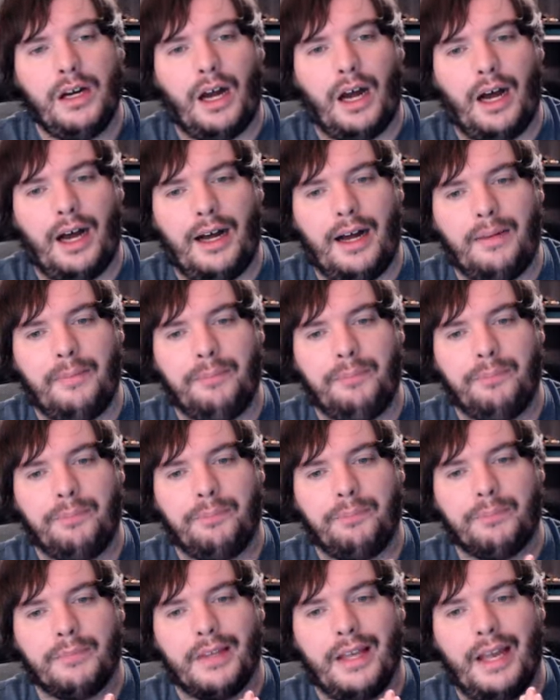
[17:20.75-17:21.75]
Um,
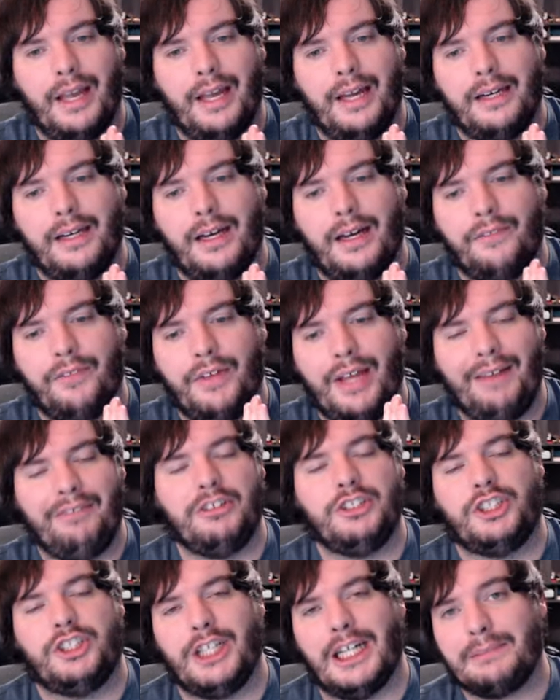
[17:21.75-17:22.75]
and uh, if you
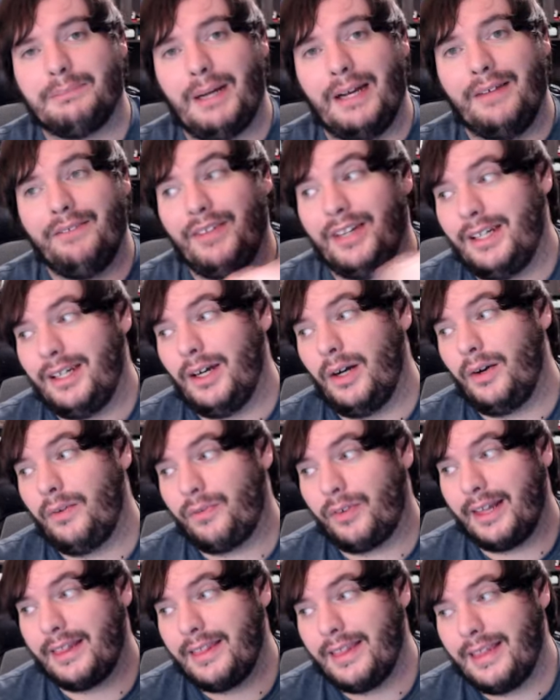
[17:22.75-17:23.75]
haven't checked my video
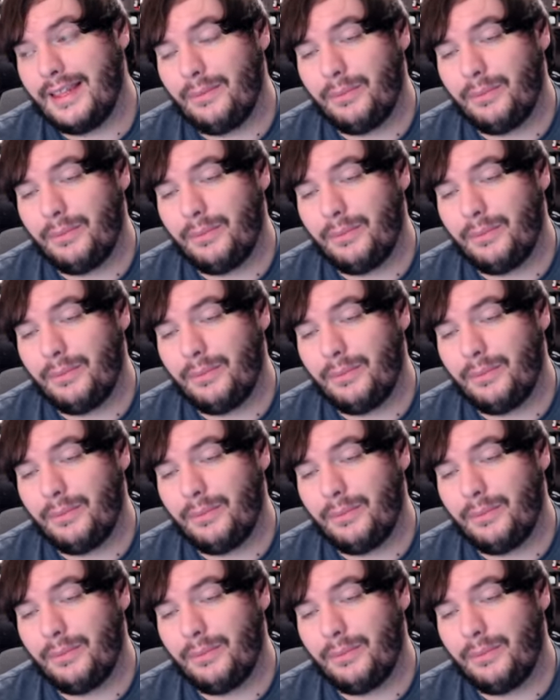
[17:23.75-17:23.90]
for the,